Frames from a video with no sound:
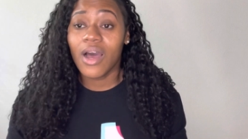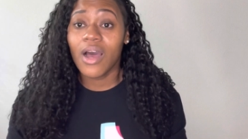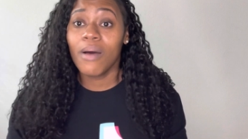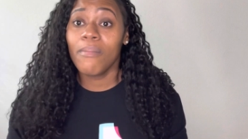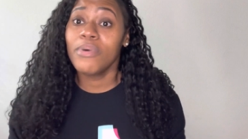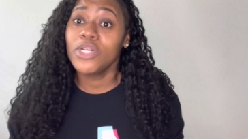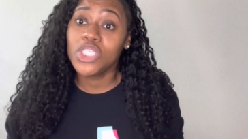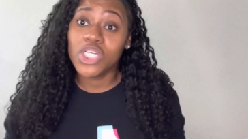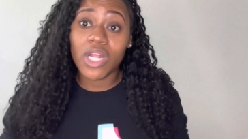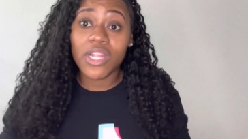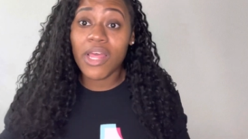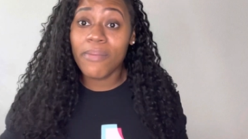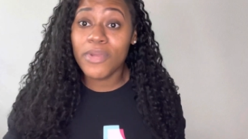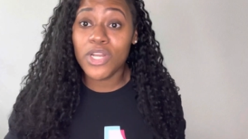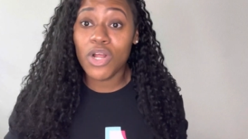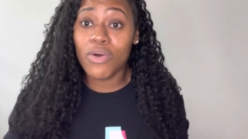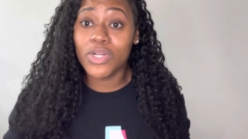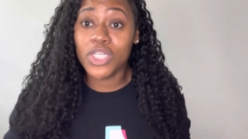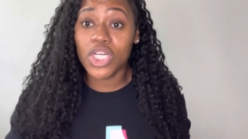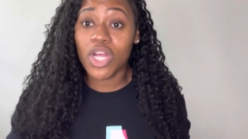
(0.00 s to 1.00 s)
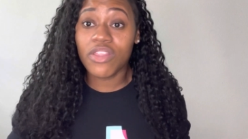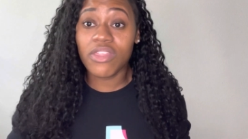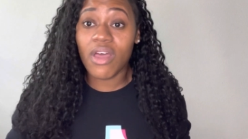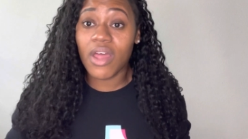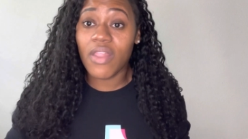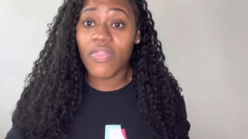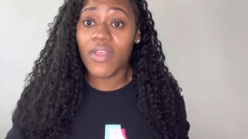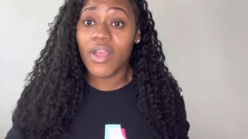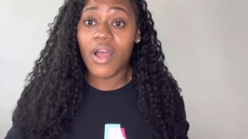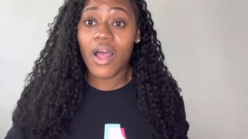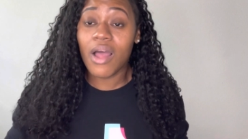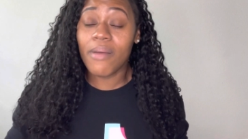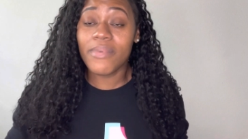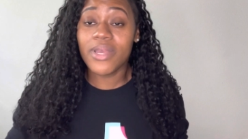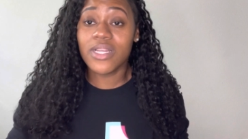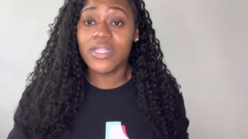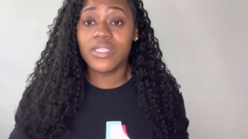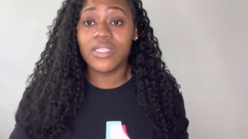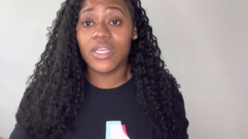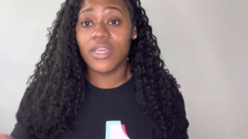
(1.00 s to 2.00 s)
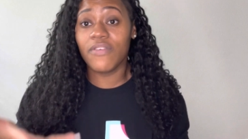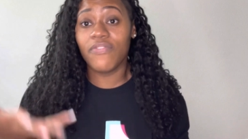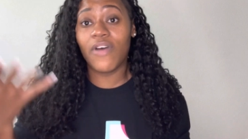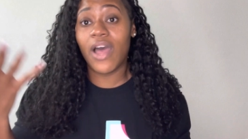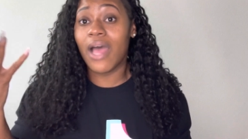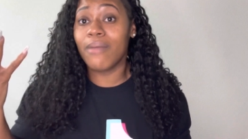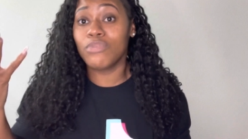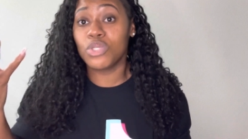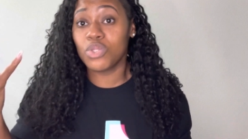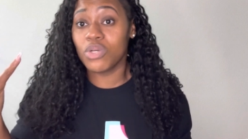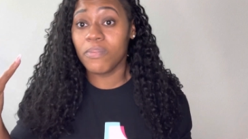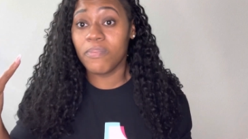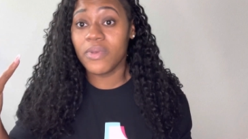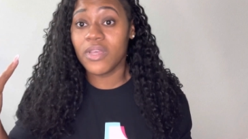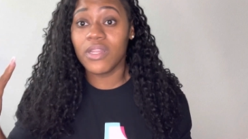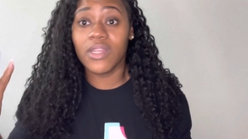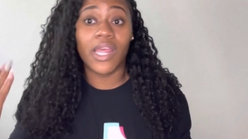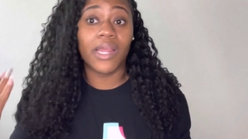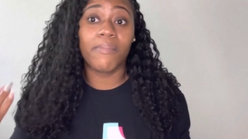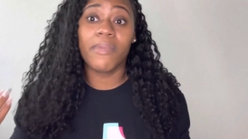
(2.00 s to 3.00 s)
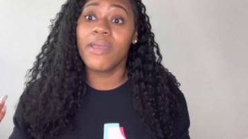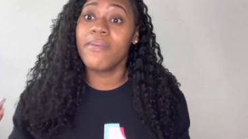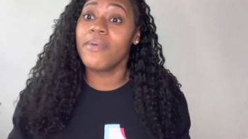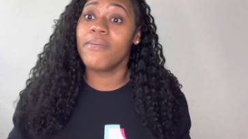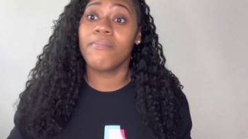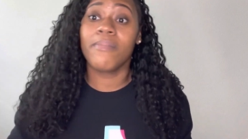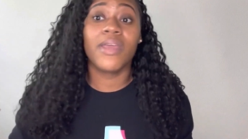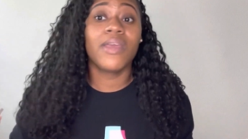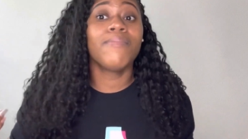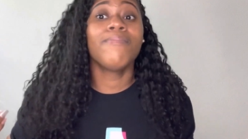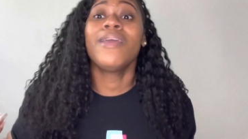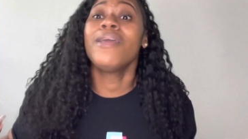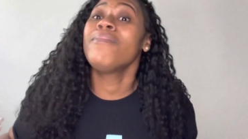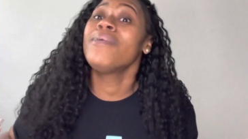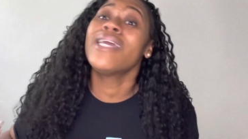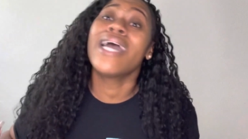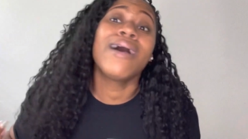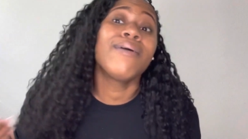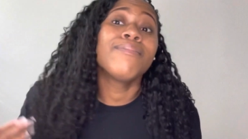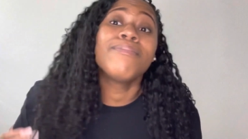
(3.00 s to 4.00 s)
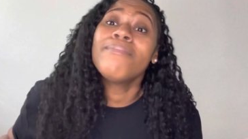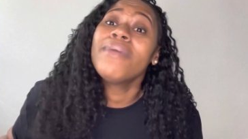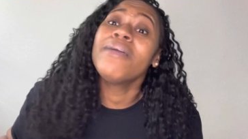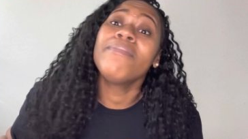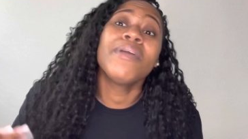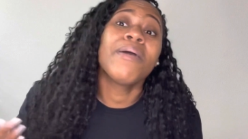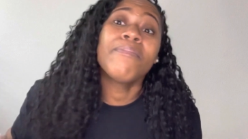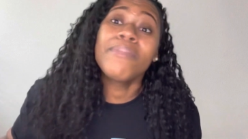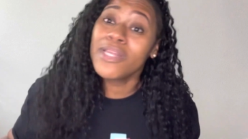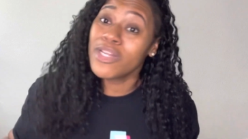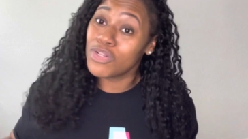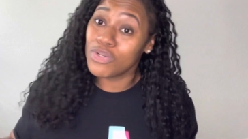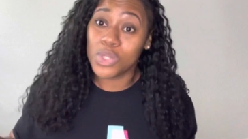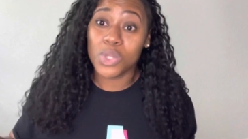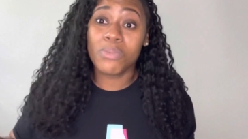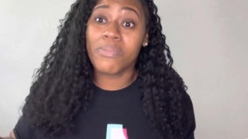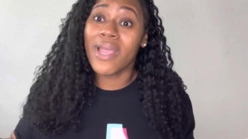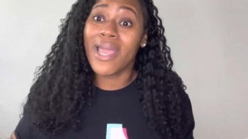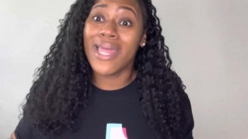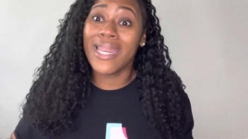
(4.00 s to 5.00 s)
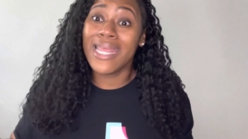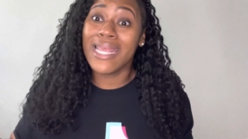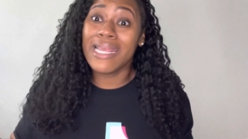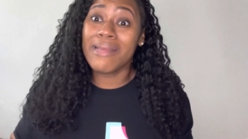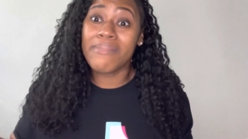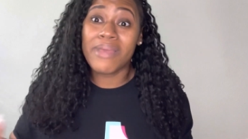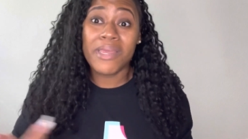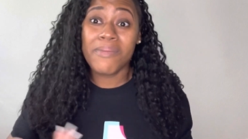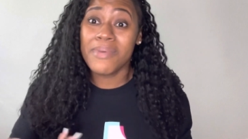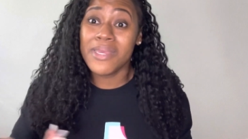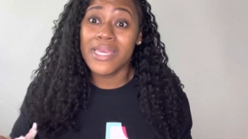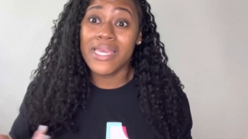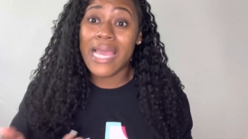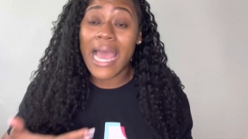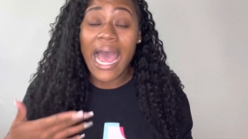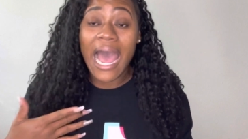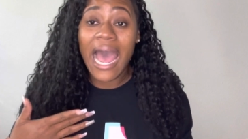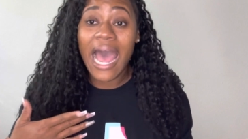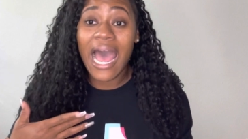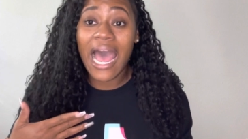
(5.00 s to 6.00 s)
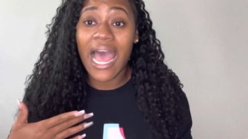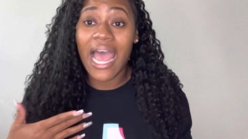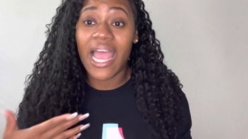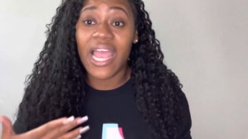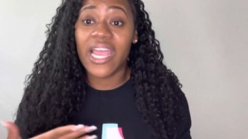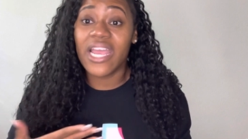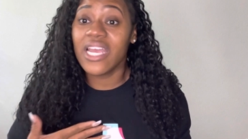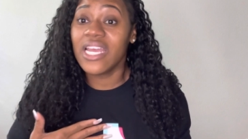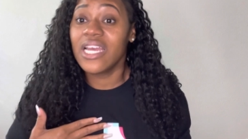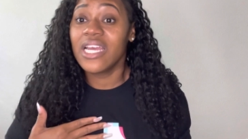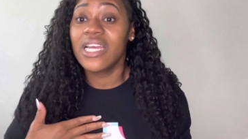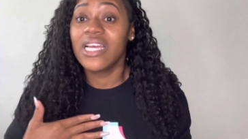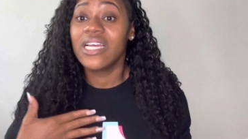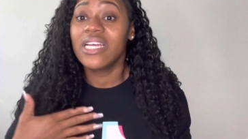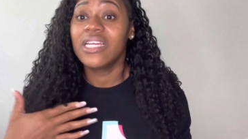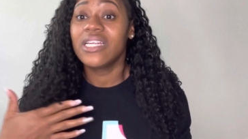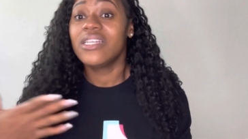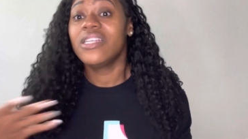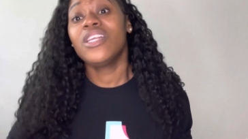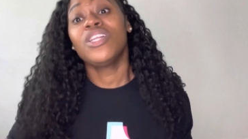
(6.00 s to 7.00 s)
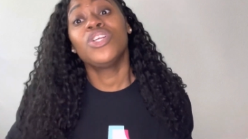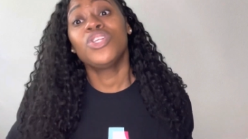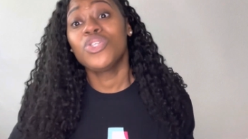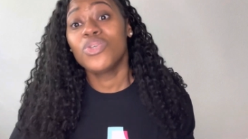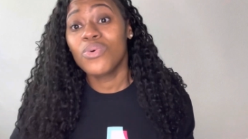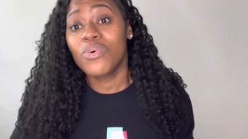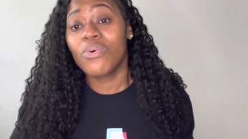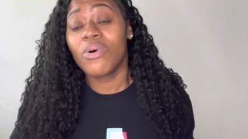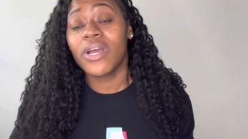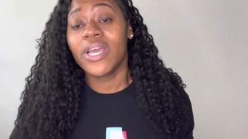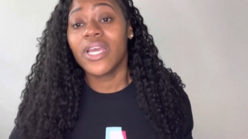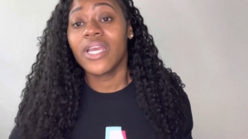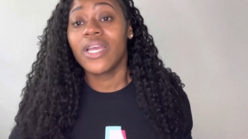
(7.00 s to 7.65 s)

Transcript: But y'all let me know what y'all thought in the comments. If I'm tripping, like maybe I'm being a little dramatic. Maybe I did enjoy.